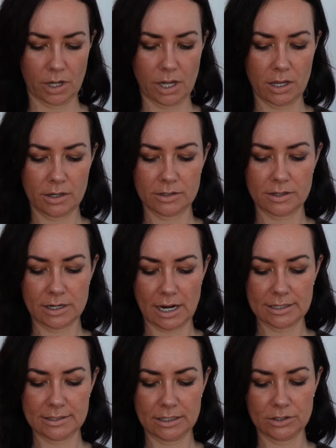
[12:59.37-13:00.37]
And the
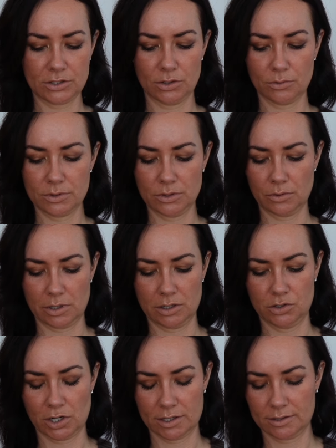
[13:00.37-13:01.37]
nice thing too is you can
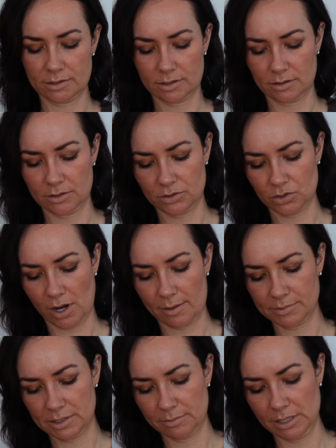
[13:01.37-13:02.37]
adjust the
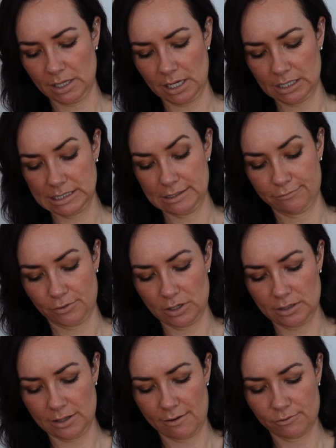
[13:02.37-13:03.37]
strap to be like
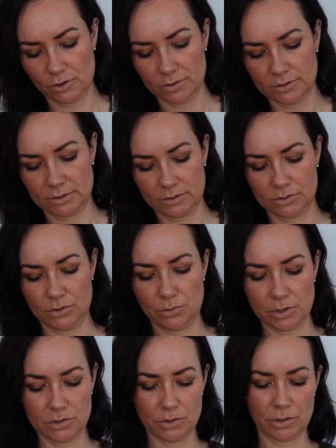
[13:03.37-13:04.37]
different levels. So you
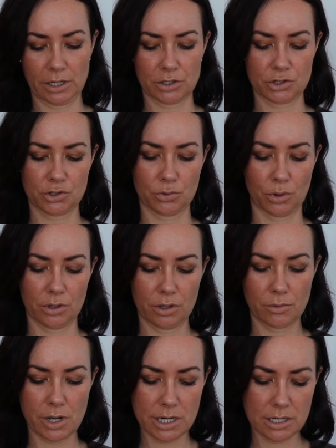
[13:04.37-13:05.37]
can do like a
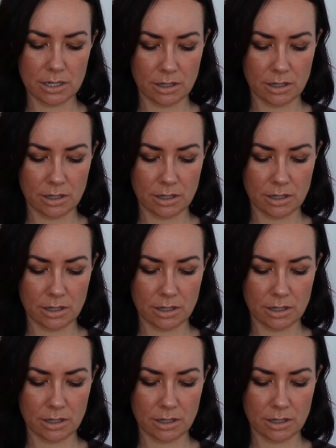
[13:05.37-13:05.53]
shorter one,